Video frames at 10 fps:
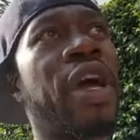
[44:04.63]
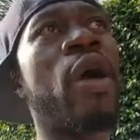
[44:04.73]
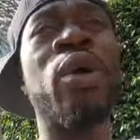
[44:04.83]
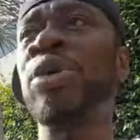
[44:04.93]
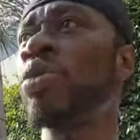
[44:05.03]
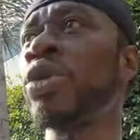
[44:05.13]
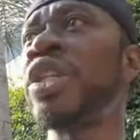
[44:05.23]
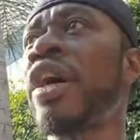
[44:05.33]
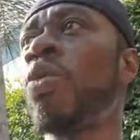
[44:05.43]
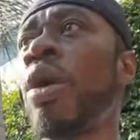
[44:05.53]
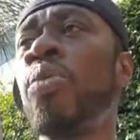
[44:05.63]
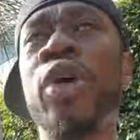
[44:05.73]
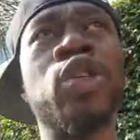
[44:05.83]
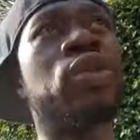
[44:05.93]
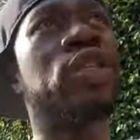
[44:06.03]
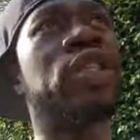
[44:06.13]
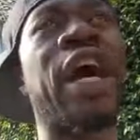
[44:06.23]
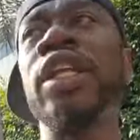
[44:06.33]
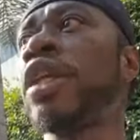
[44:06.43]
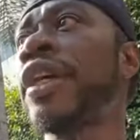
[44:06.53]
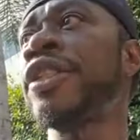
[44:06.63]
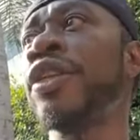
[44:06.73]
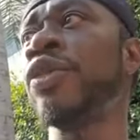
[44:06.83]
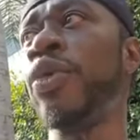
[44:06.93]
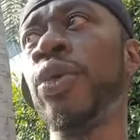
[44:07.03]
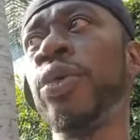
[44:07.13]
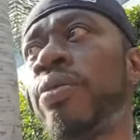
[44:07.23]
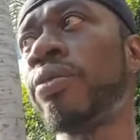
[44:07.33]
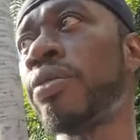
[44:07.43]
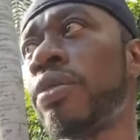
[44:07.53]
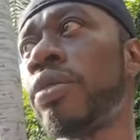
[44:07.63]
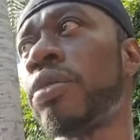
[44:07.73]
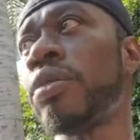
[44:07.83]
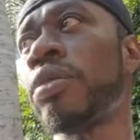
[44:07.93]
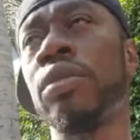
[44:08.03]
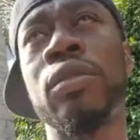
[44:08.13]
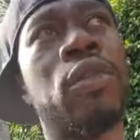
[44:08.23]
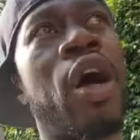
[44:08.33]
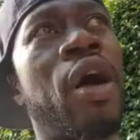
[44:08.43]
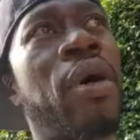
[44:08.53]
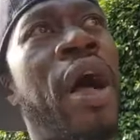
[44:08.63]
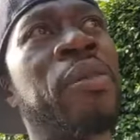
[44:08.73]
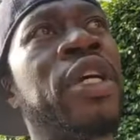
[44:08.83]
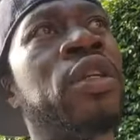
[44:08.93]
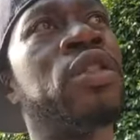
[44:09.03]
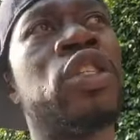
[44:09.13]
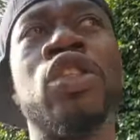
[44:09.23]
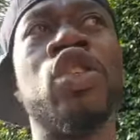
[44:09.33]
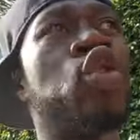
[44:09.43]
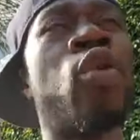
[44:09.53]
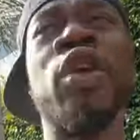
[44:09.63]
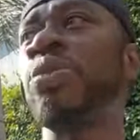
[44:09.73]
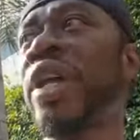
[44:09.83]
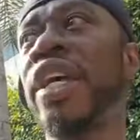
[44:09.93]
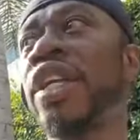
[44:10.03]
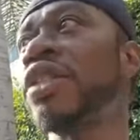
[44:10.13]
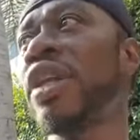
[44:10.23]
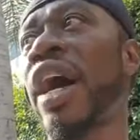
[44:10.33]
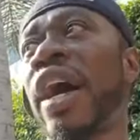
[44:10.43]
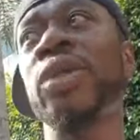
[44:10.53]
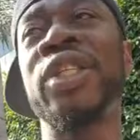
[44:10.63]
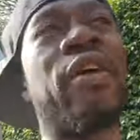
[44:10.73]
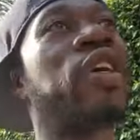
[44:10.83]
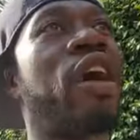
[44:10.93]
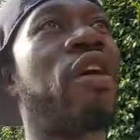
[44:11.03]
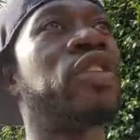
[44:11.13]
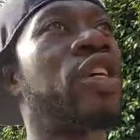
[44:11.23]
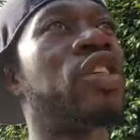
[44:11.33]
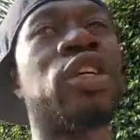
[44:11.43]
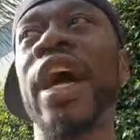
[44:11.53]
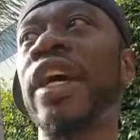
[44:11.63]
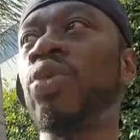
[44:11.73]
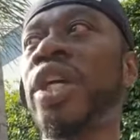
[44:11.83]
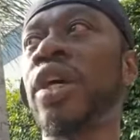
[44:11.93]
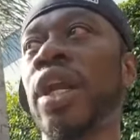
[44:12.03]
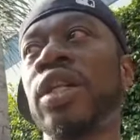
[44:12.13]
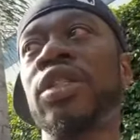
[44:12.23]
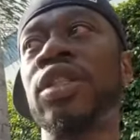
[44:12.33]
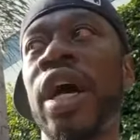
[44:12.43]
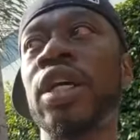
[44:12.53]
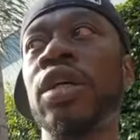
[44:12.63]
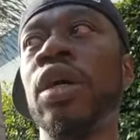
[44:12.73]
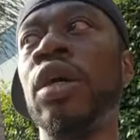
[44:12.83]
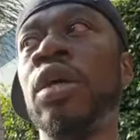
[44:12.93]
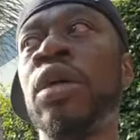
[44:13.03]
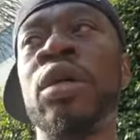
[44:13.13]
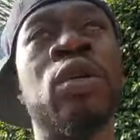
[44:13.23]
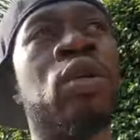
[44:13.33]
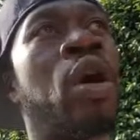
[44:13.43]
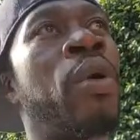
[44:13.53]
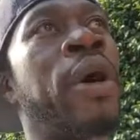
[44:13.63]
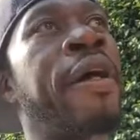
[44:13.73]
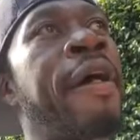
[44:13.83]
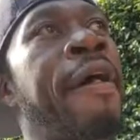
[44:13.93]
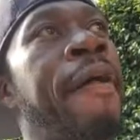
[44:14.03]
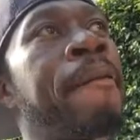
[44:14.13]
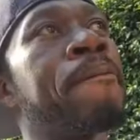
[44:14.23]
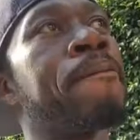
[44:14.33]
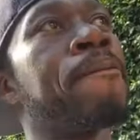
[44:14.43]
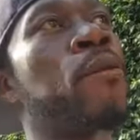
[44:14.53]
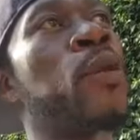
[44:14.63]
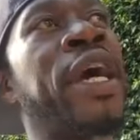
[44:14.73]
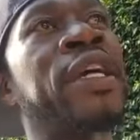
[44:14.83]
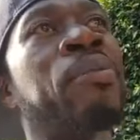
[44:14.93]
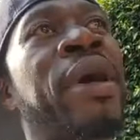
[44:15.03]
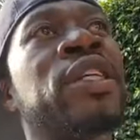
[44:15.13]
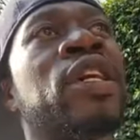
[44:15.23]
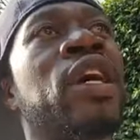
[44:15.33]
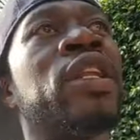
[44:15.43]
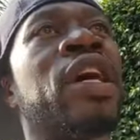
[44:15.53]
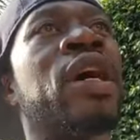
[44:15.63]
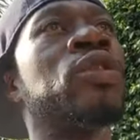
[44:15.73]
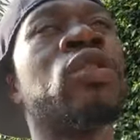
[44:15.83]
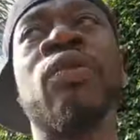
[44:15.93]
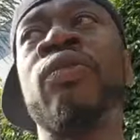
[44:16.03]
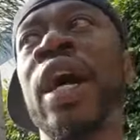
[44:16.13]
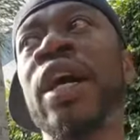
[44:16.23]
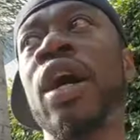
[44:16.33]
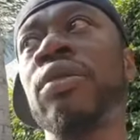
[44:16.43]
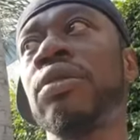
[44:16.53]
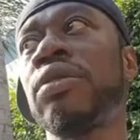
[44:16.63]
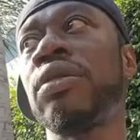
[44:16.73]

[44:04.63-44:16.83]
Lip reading: And when people said, what brings you to Thailand? I said the food. I mean, did you always plan this? Nah, I was having a conversation last week and I decided, you know what, when I get back to LA, I'm just going to fly out.